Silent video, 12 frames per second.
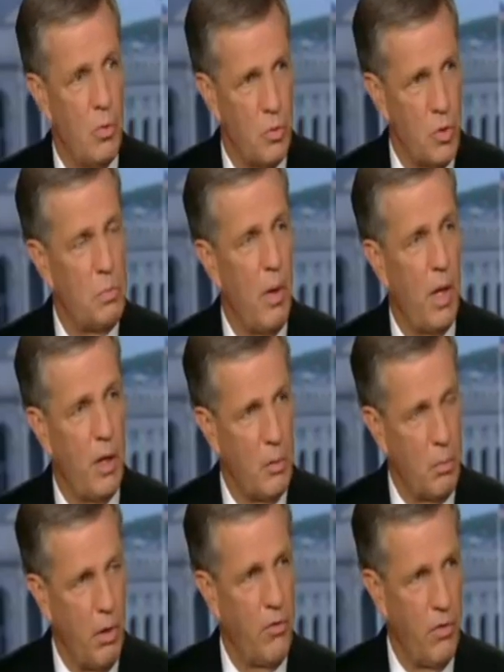He was responding to
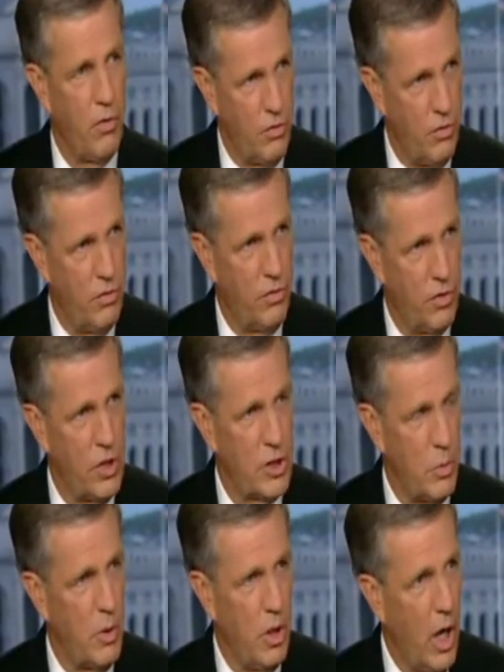the president's
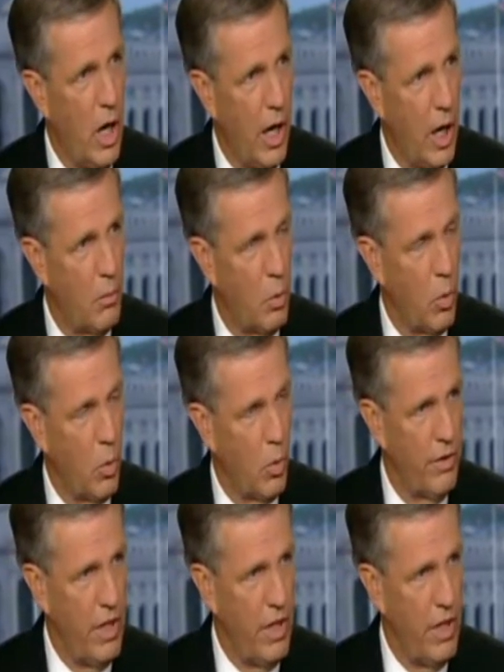suggestion we need to hire more